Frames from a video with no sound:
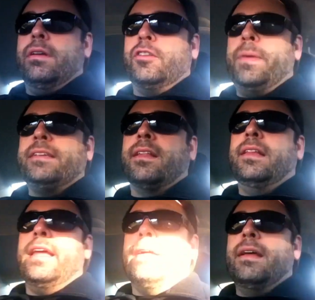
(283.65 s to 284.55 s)
it's
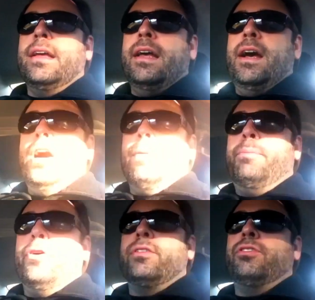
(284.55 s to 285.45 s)
basically a
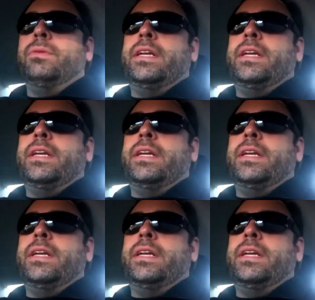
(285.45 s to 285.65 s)
book to